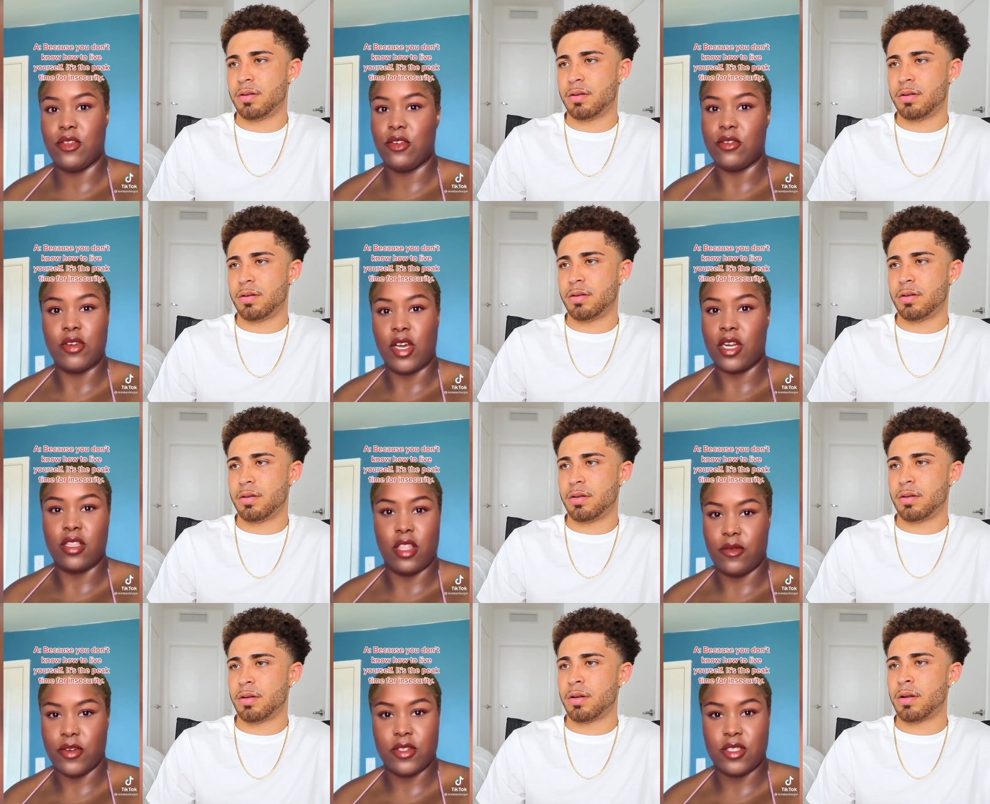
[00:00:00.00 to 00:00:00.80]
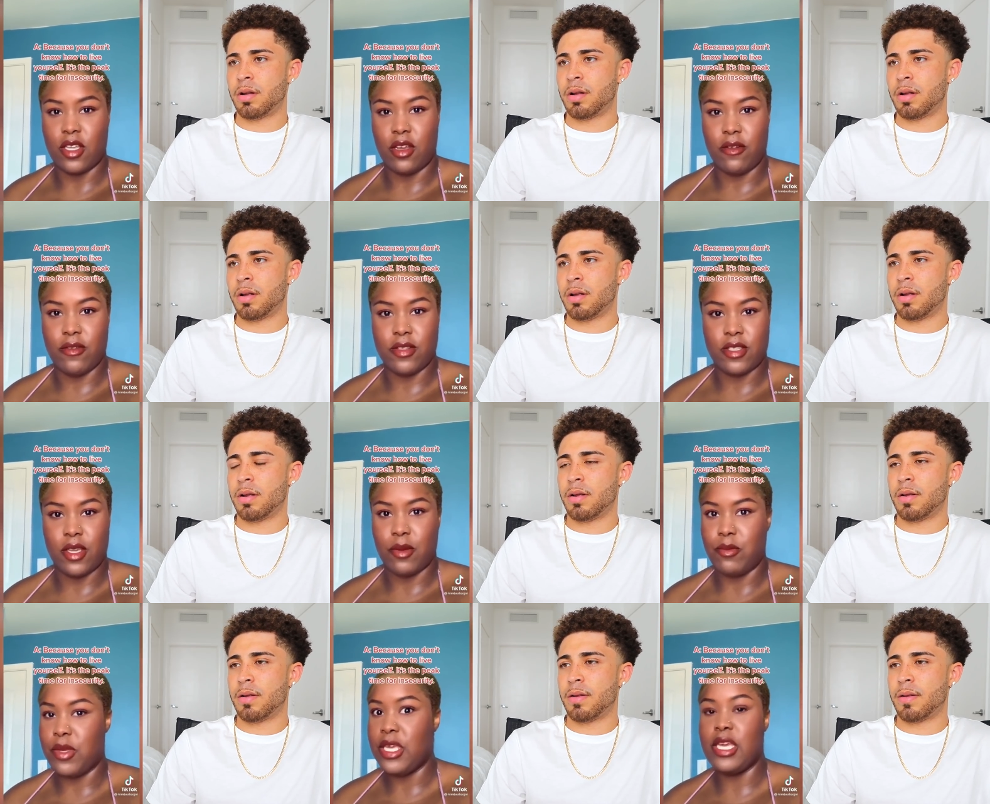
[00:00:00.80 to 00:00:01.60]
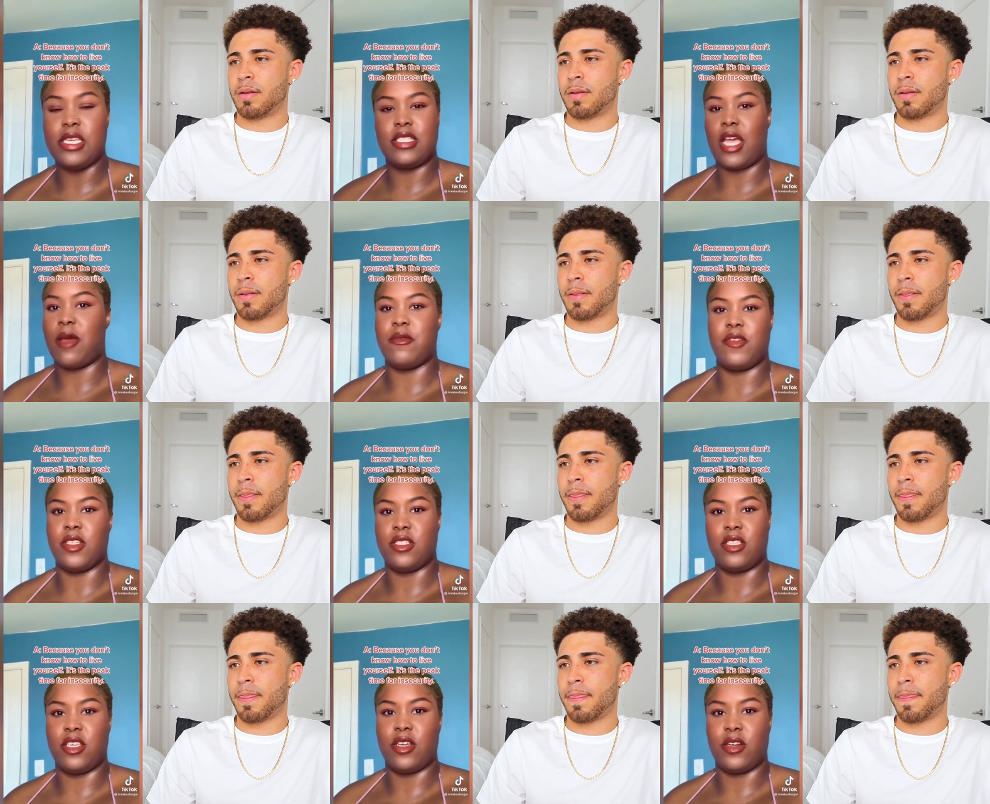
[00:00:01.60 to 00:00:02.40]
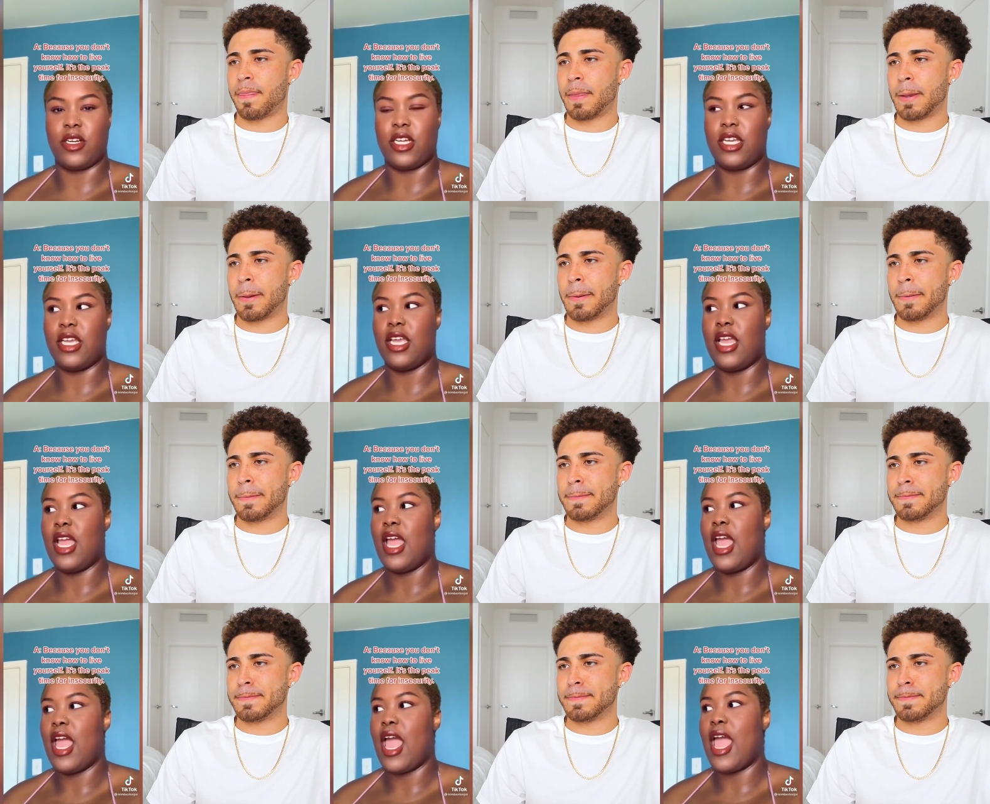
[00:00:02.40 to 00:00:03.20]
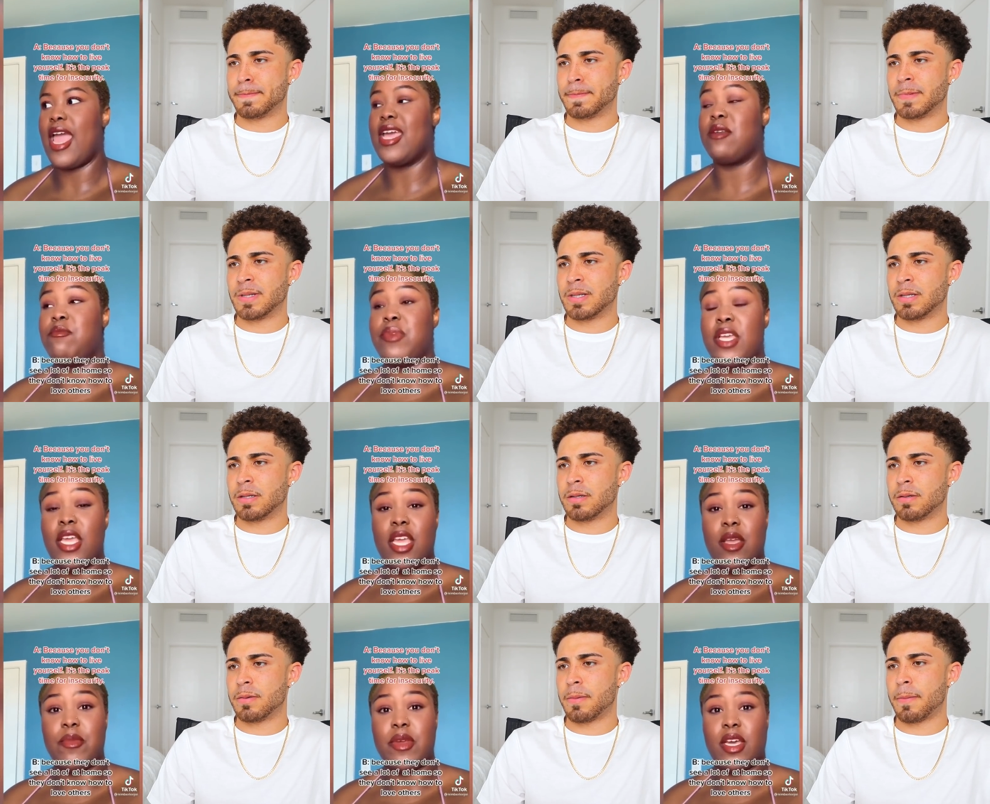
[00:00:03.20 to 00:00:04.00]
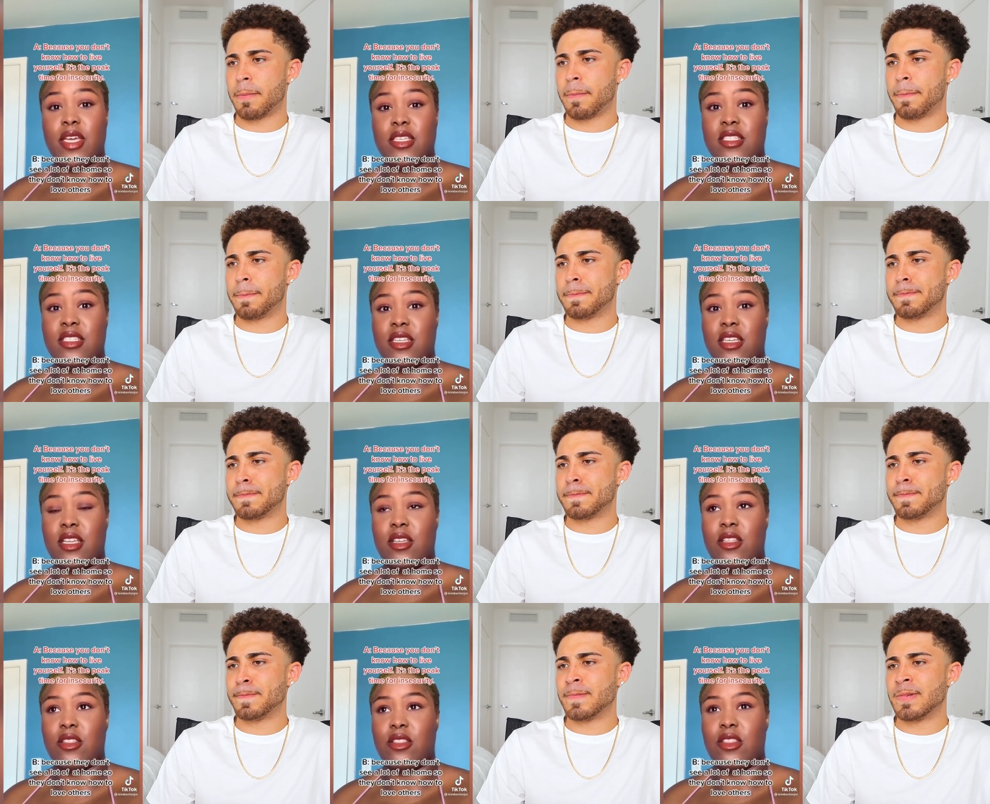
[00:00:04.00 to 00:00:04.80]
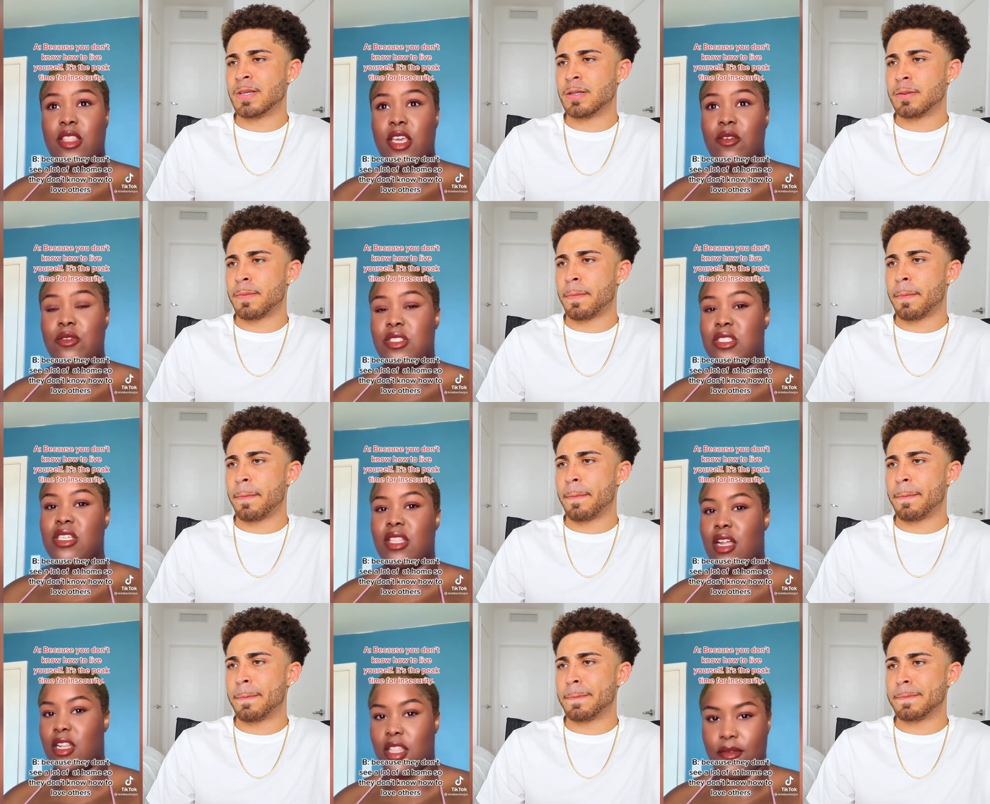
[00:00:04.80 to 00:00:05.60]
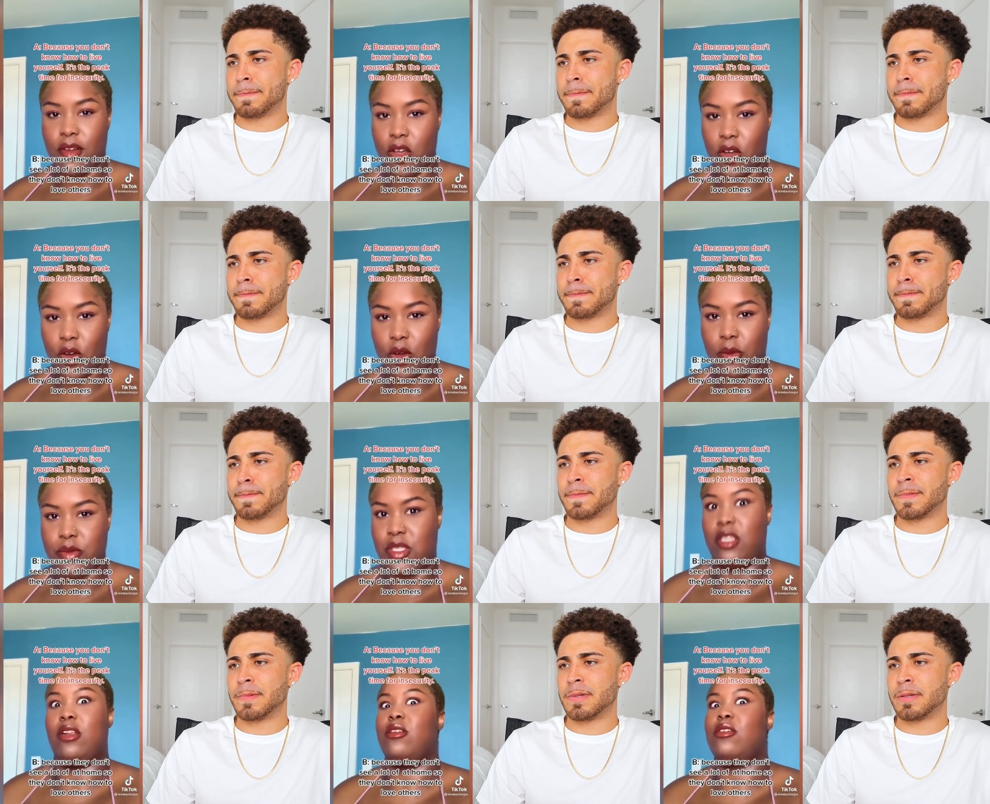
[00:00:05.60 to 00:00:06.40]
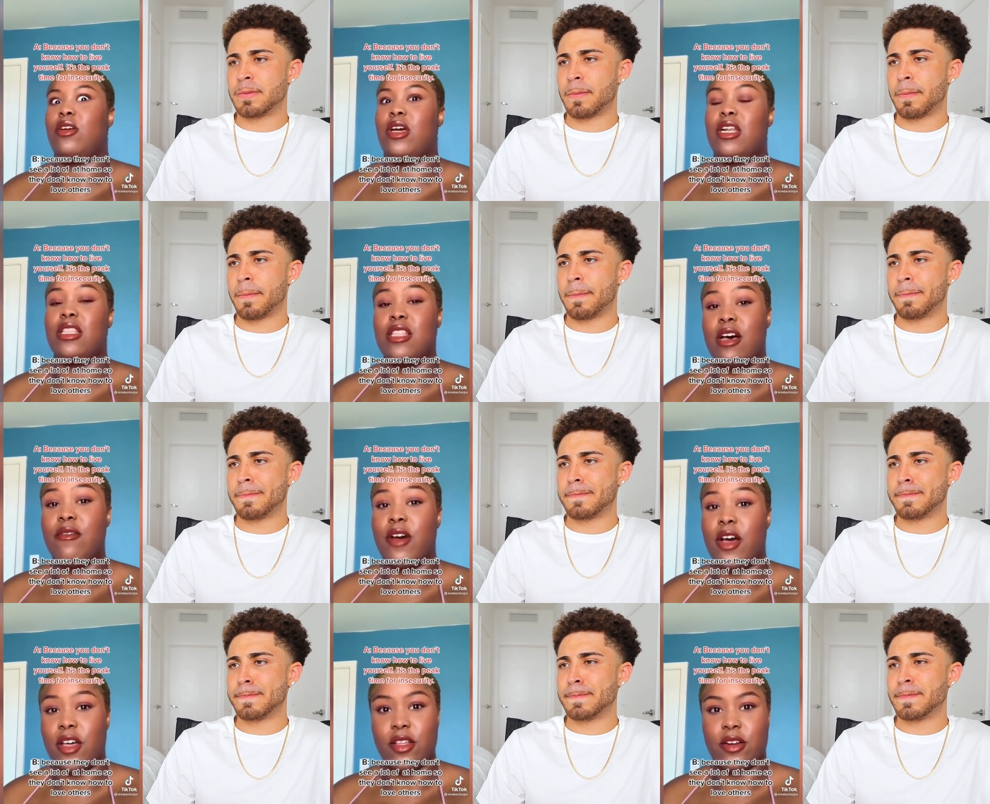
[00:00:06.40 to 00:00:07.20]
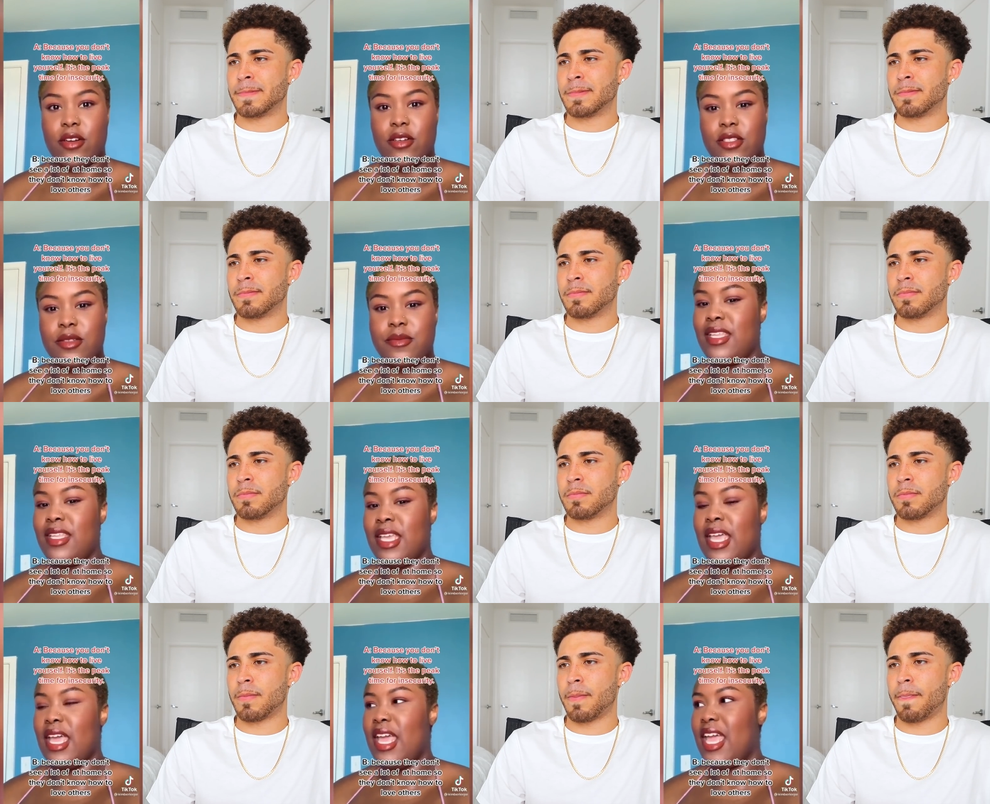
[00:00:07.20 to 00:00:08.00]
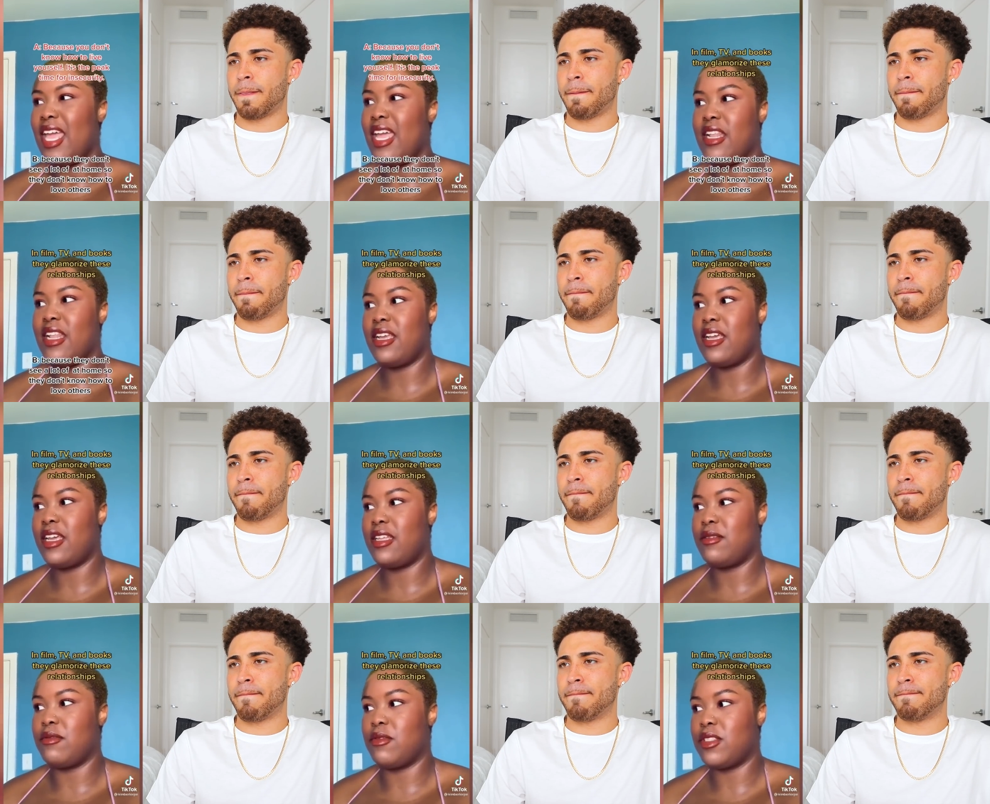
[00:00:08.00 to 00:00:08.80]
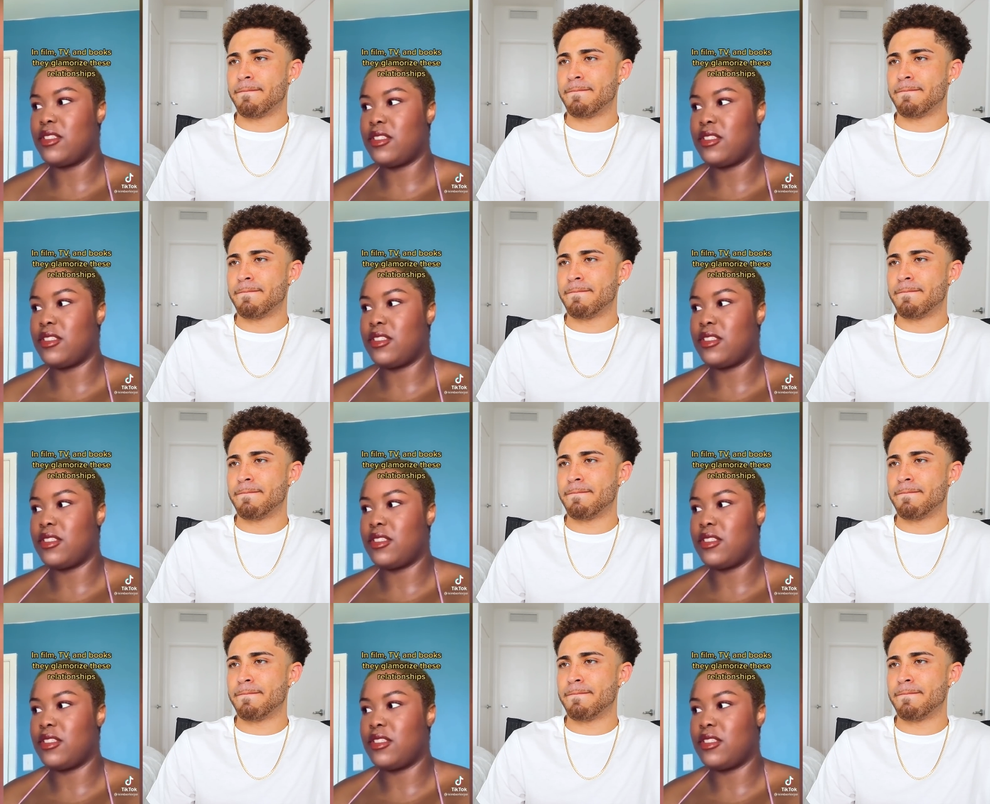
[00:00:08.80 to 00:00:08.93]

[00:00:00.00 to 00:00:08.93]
Speaker 1: you don't know how to love yourself. It's like peak time of insecurity, and b because they don't see a lot of love at home, so they don't know how to love others. And and